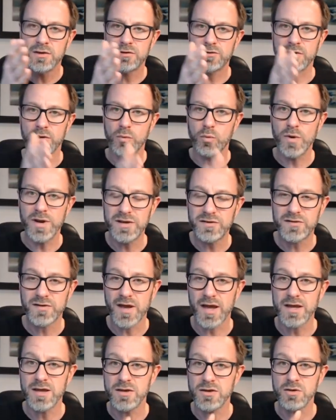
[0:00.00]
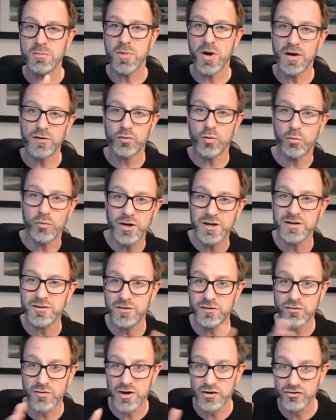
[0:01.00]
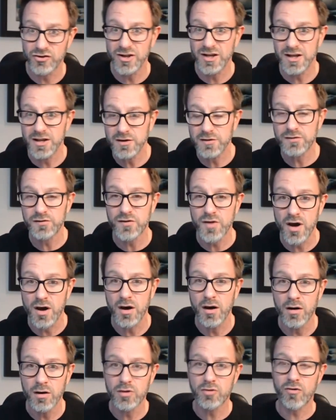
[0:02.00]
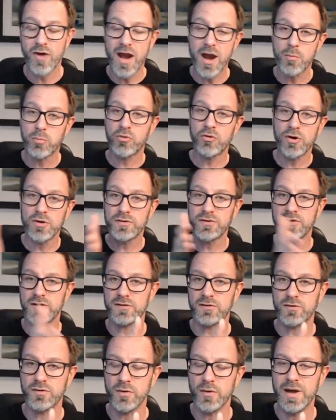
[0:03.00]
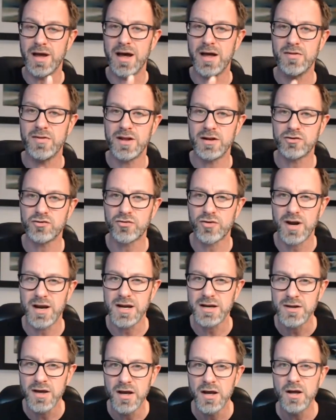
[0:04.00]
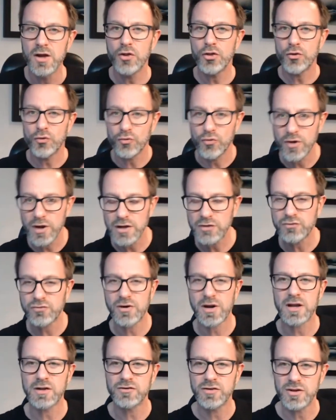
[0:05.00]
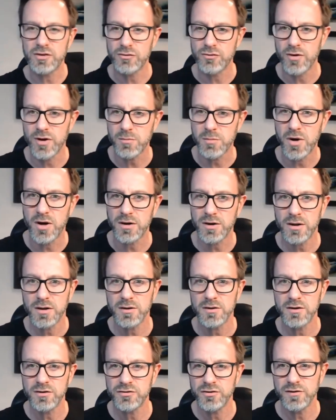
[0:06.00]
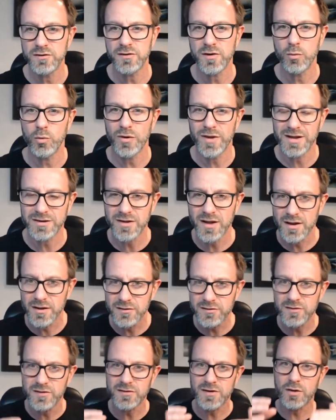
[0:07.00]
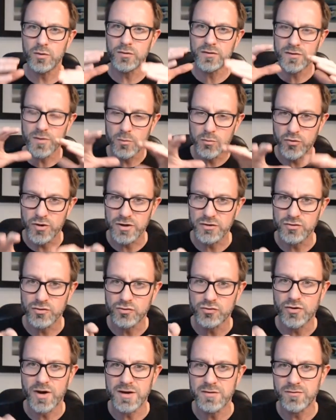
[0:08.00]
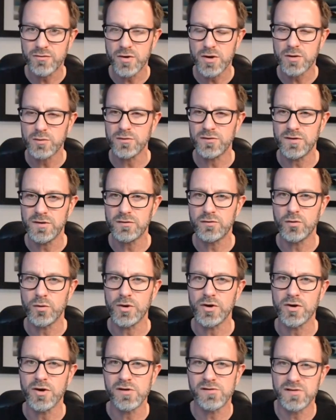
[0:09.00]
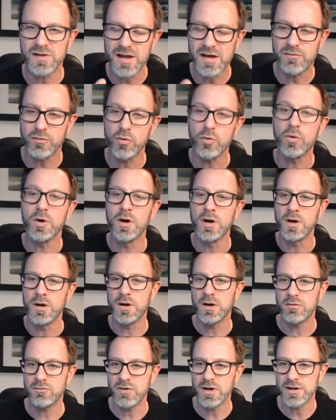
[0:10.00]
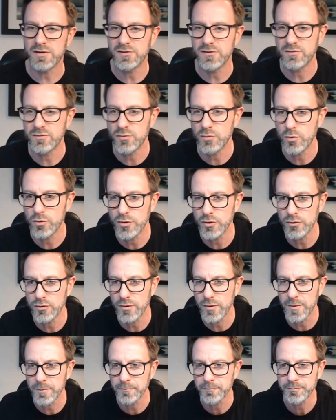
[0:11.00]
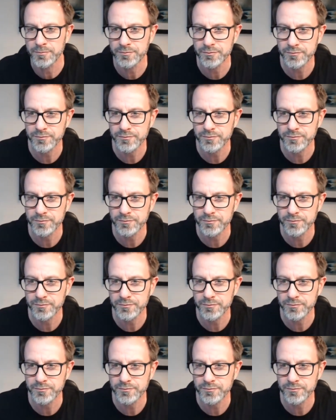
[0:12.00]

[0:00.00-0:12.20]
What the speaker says: So we say you might as well bring the discretion in at the start, create a process to it, and then trade the right strategy in the right market conditions. And what that does is that also brings your trade frequency to a nice level relative to what you're doing.